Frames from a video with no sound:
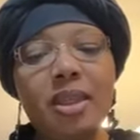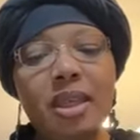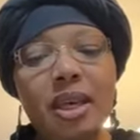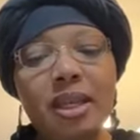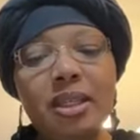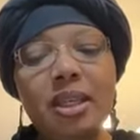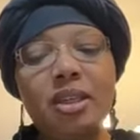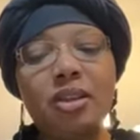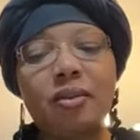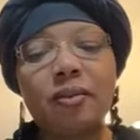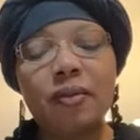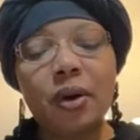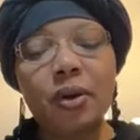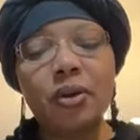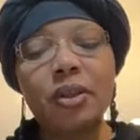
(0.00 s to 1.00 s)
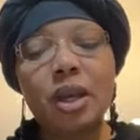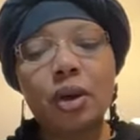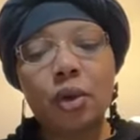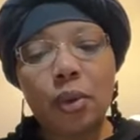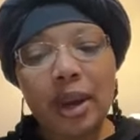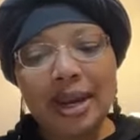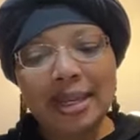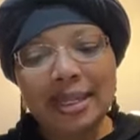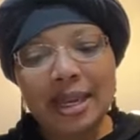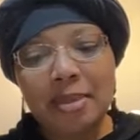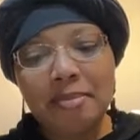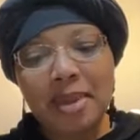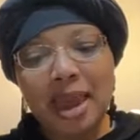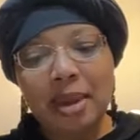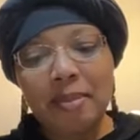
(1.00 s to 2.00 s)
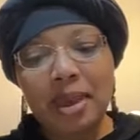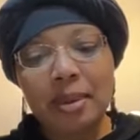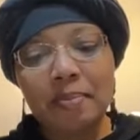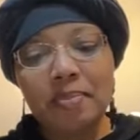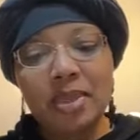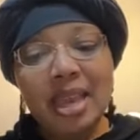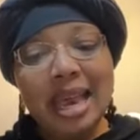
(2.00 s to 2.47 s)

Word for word: This is the first and greatest commandment.